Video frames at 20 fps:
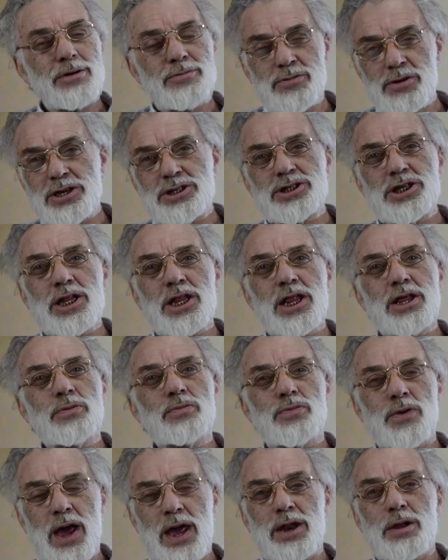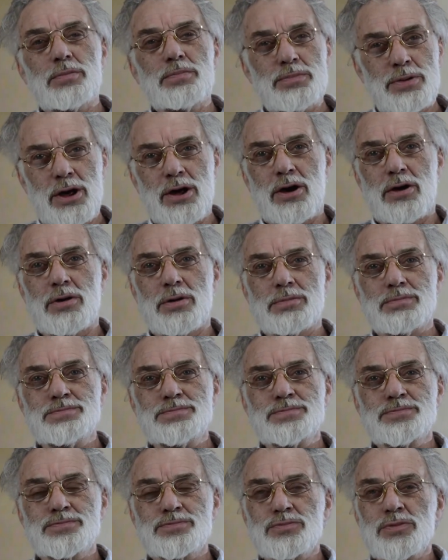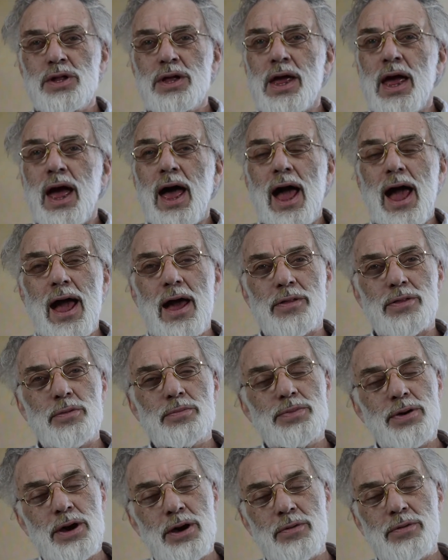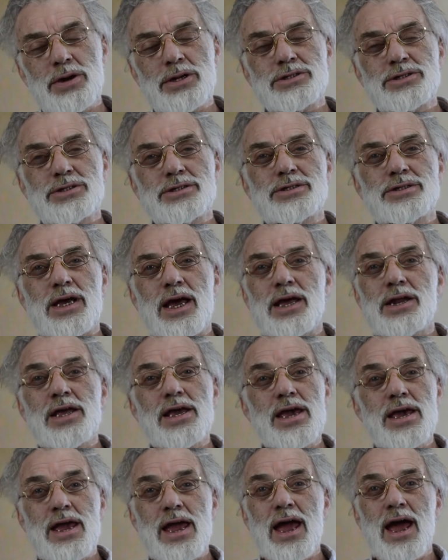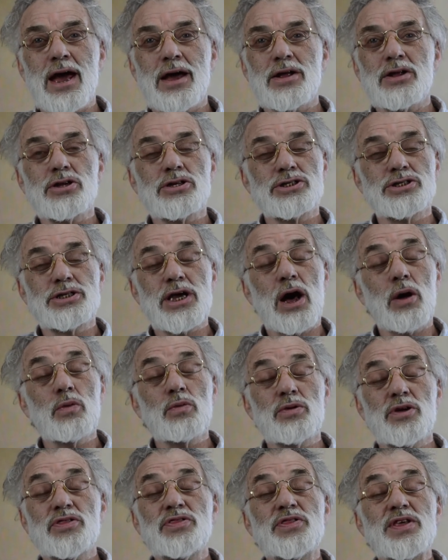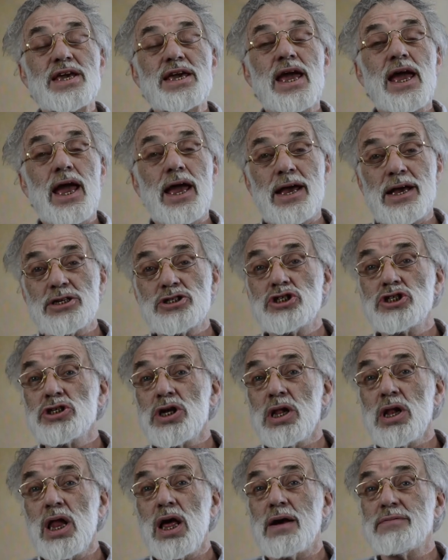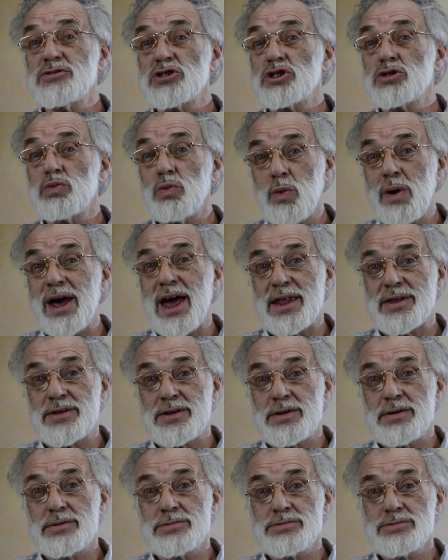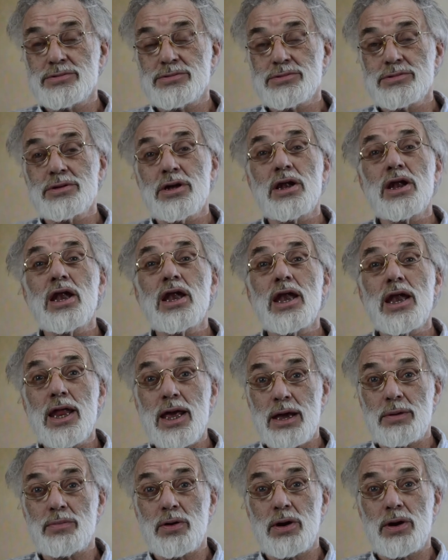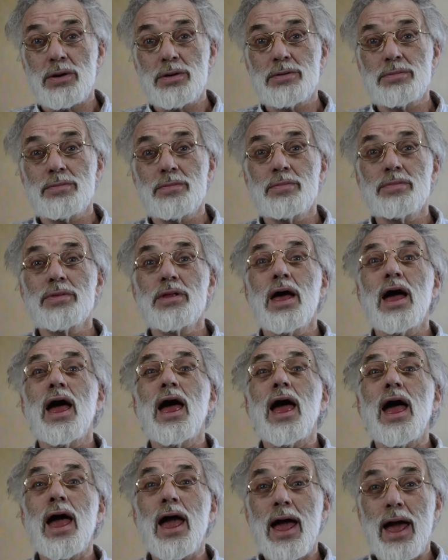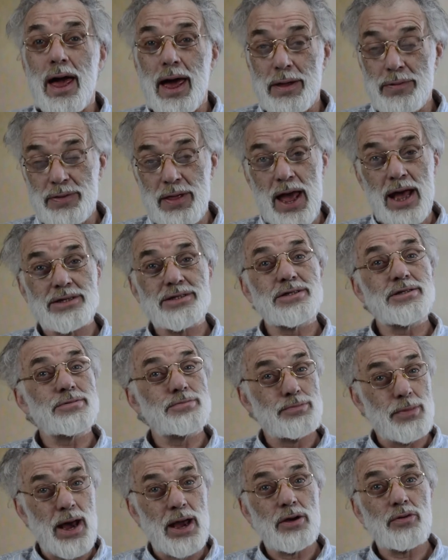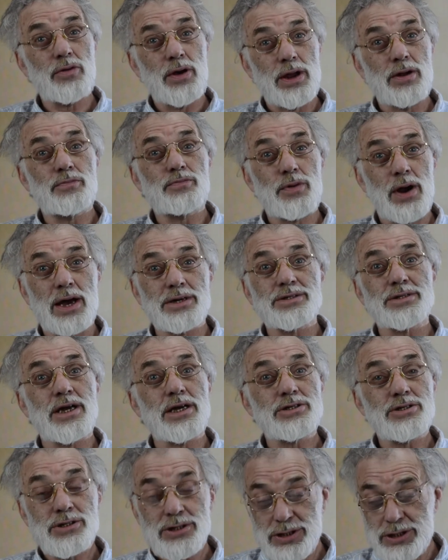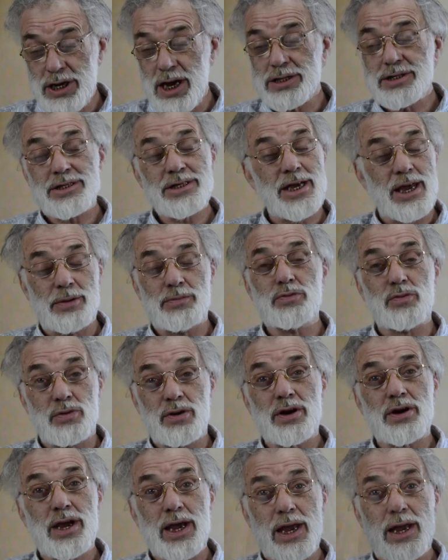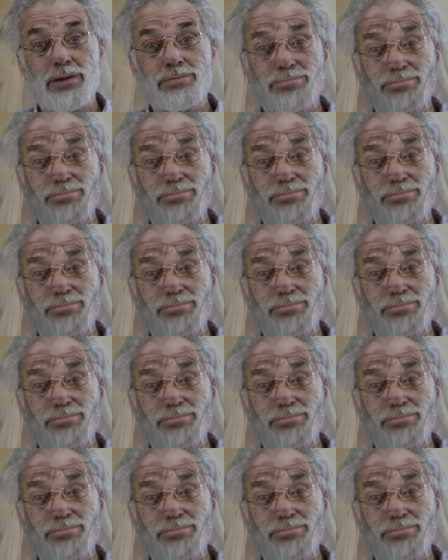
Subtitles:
recently read a poem, and the poet said he had dealt with the angel of sweat, labor, and that's my creative process. Just keep working.